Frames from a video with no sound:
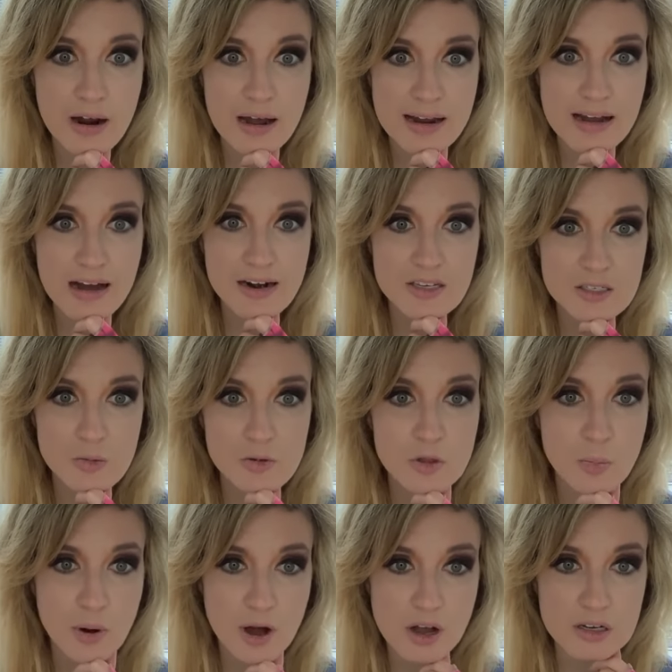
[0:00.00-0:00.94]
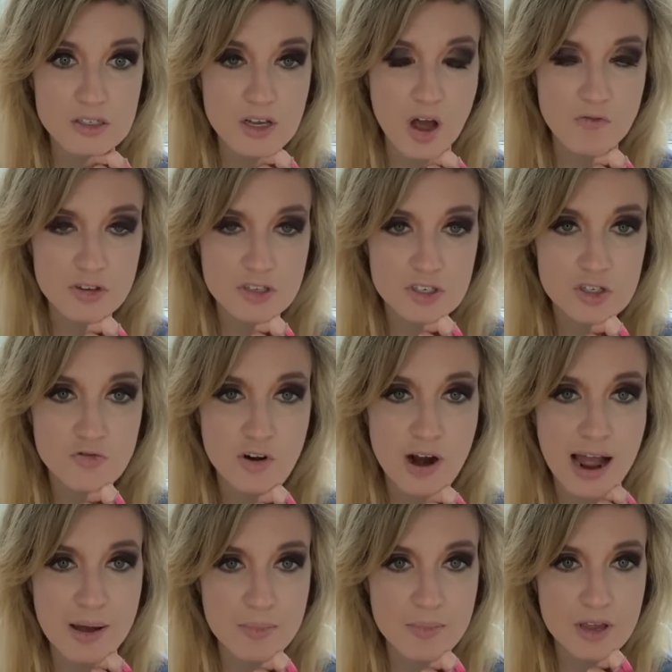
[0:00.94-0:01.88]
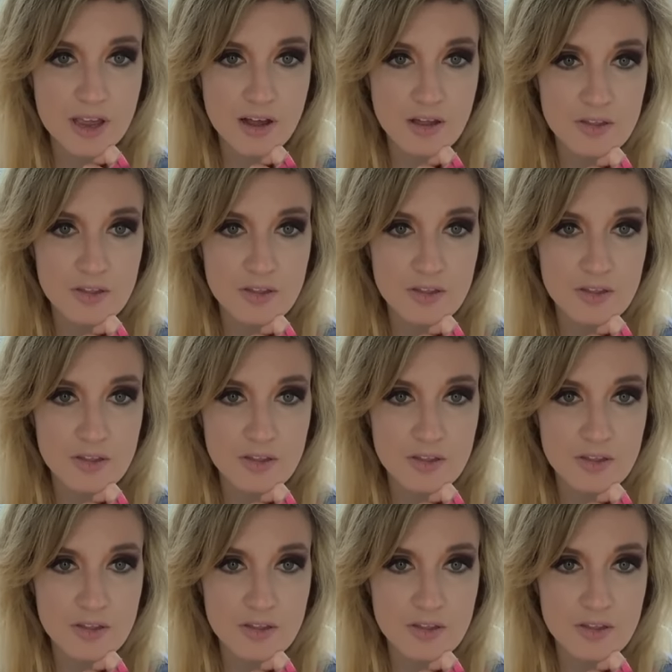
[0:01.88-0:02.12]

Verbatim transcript: I got to see what the box office is for Abigail